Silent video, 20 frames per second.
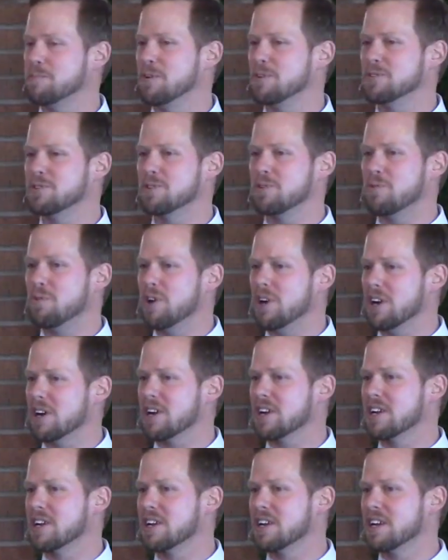supposed to work.
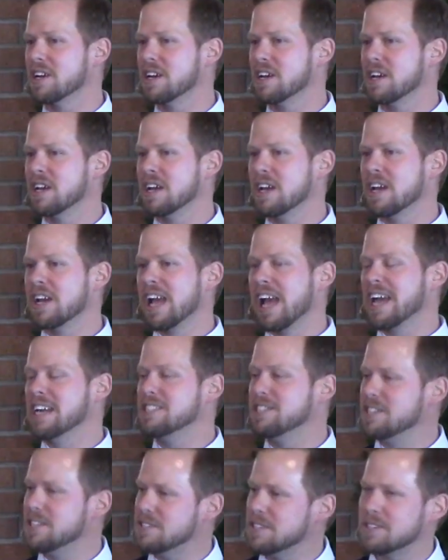
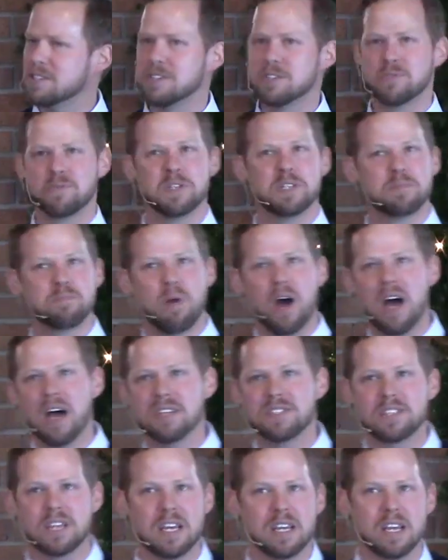And Jesus'
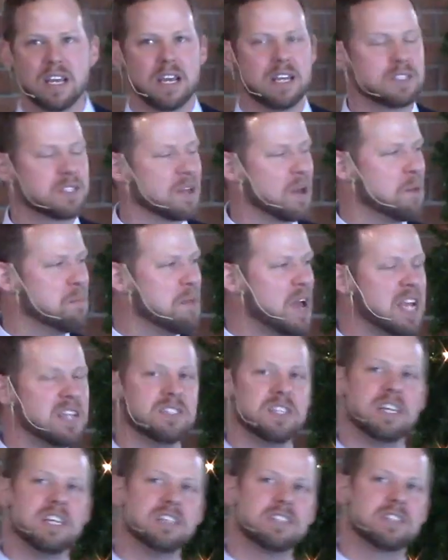response is
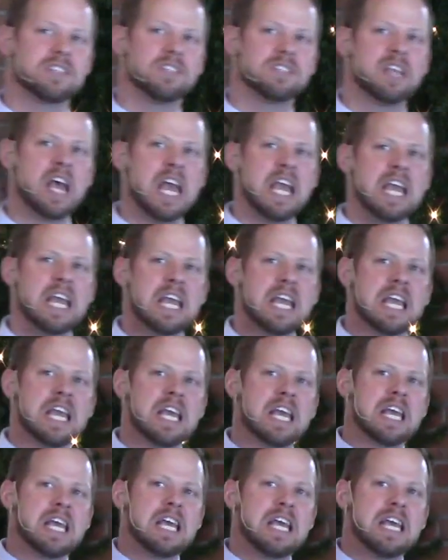amazing. He says,
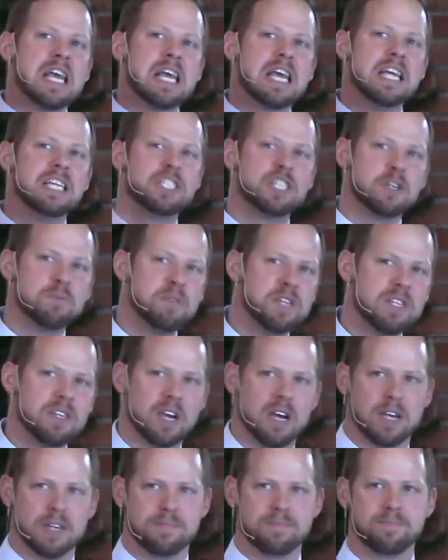it should be
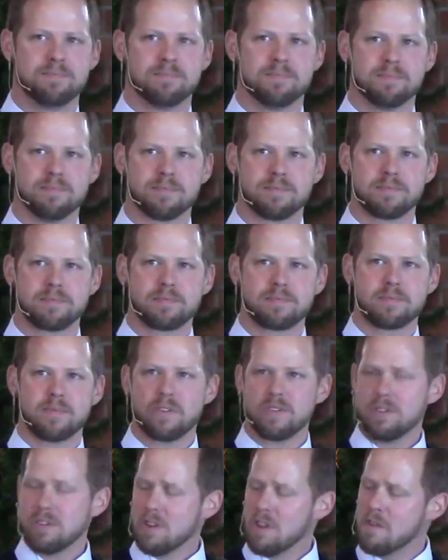done,
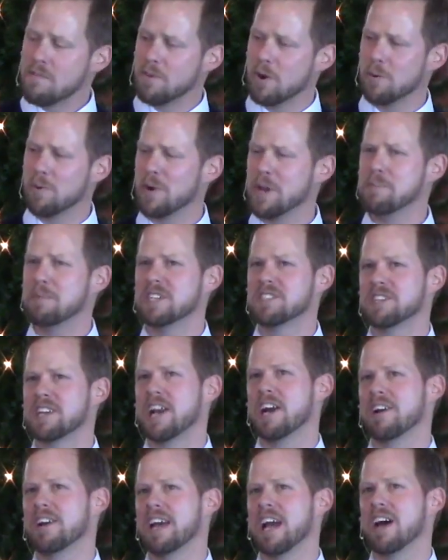for we must
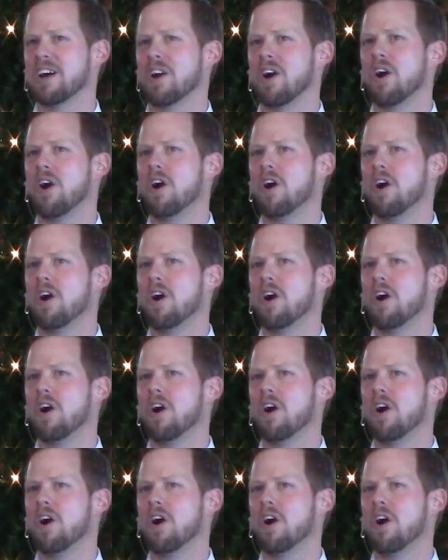carry out